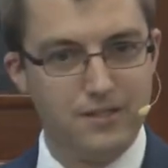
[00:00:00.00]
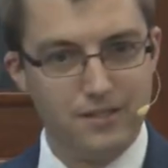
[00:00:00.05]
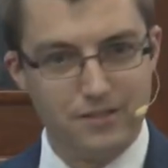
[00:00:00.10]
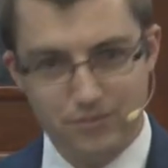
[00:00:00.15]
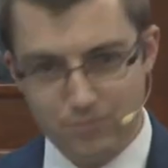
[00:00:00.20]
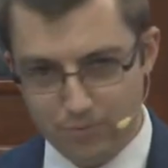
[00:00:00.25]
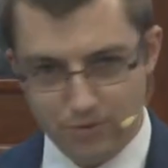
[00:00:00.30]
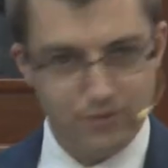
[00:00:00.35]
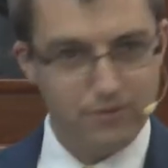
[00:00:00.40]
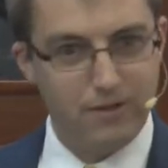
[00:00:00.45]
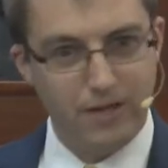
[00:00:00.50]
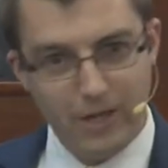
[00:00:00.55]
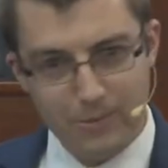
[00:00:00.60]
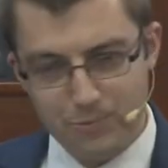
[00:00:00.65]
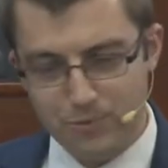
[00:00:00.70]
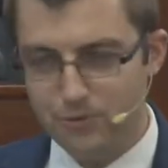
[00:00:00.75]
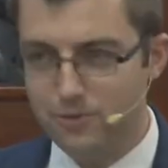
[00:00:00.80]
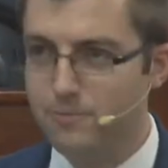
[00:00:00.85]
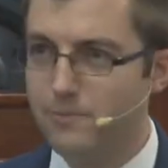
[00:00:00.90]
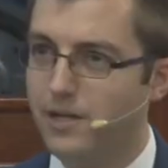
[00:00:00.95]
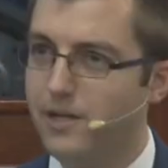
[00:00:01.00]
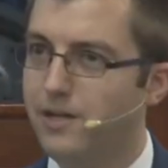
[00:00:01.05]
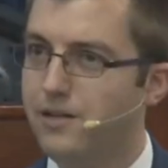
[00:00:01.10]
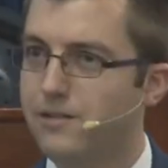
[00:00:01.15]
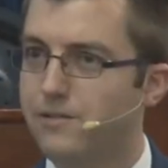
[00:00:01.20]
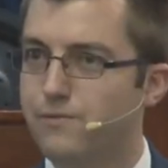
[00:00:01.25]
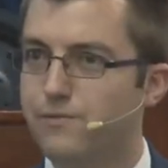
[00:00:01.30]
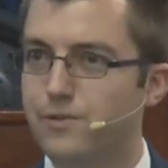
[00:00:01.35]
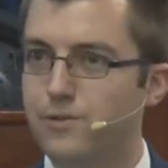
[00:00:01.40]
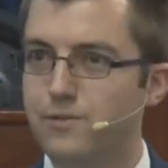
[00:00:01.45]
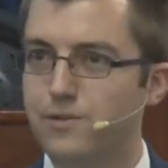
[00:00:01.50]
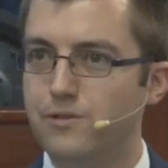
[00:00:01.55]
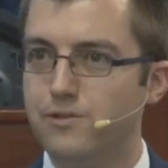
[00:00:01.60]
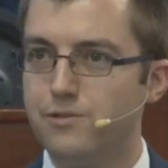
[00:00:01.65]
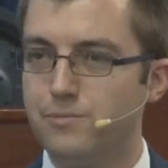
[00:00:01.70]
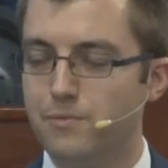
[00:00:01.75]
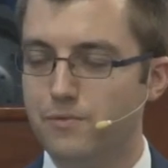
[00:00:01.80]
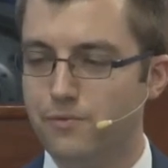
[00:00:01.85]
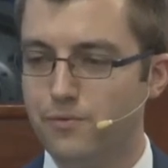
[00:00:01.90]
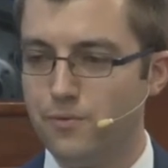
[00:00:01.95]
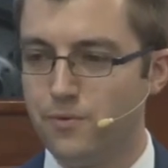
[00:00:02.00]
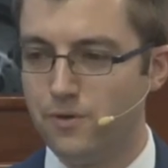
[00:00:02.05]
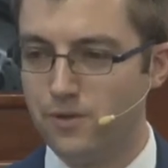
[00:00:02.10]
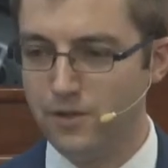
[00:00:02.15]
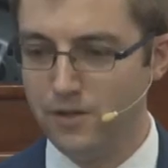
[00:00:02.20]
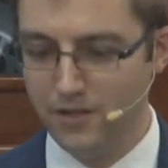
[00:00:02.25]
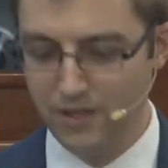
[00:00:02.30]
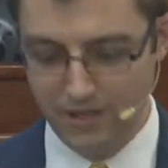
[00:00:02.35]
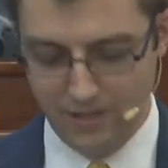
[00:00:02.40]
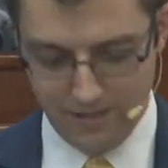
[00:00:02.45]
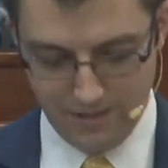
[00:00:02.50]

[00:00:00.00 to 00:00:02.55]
his brother Absalom had a few years before.